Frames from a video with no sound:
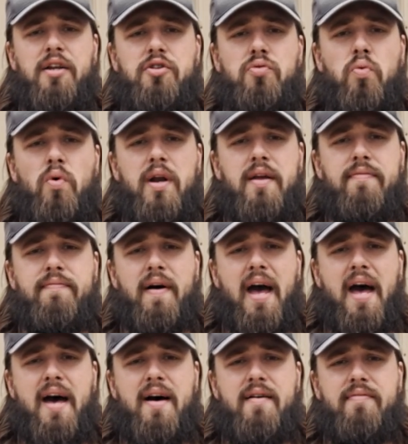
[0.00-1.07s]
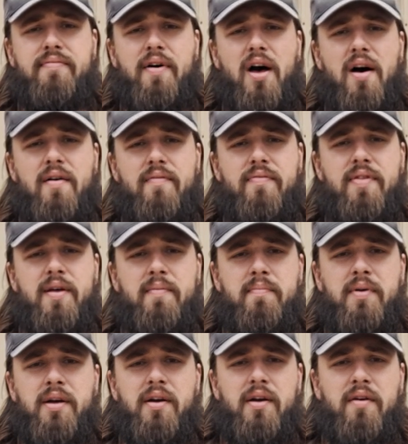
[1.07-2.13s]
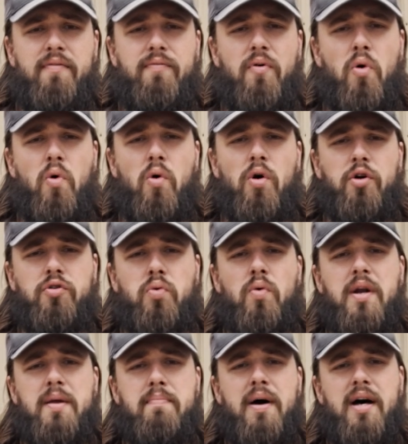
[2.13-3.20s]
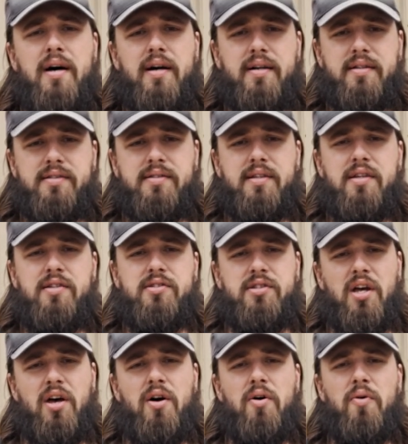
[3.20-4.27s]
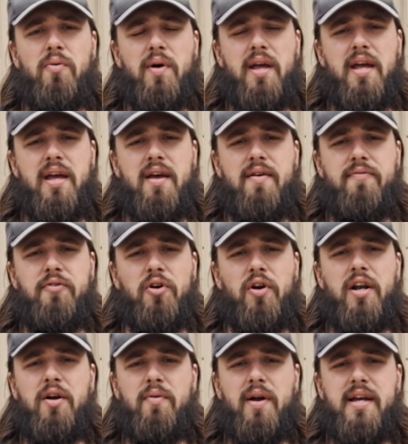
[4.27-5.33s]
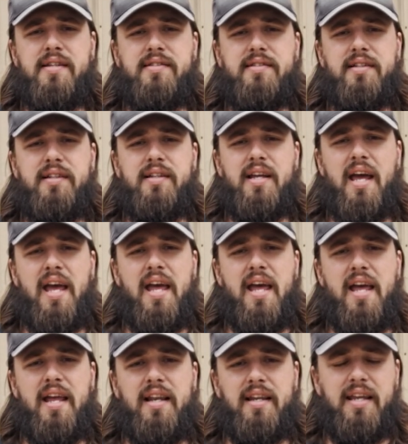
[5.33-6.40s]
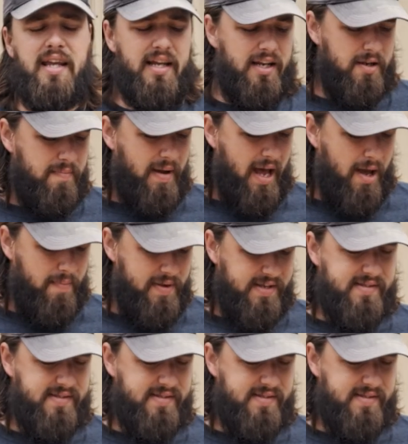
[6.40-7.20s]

25 of them for $20. So if you're interested in getting them, I'll be